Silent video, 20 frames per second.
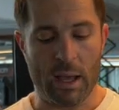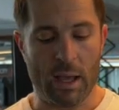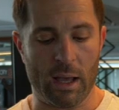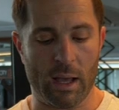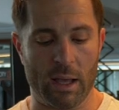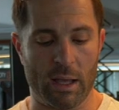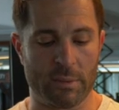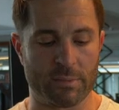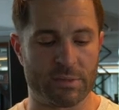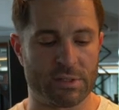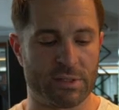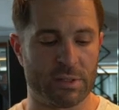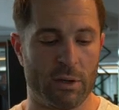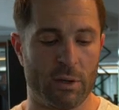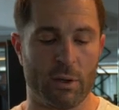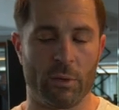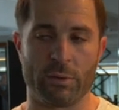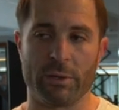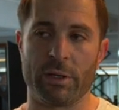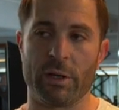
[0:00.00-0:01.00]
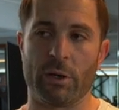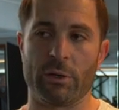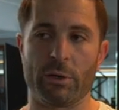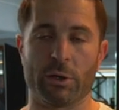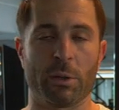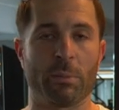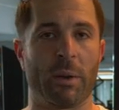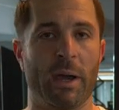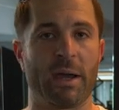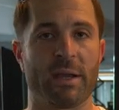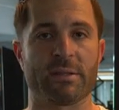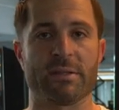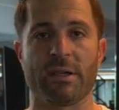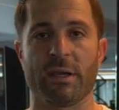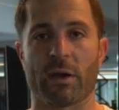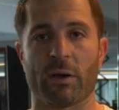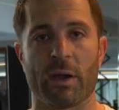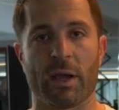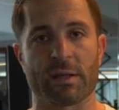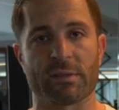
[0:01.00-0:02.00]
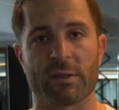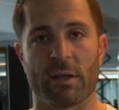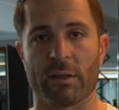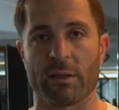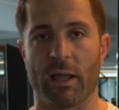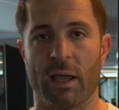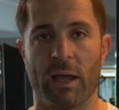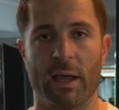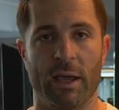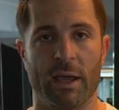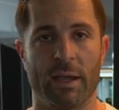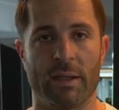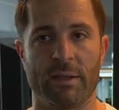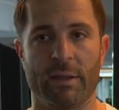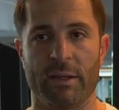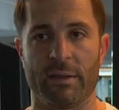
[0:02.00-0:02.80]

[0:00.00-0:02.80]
Um, so, you know, you could buy a TRX online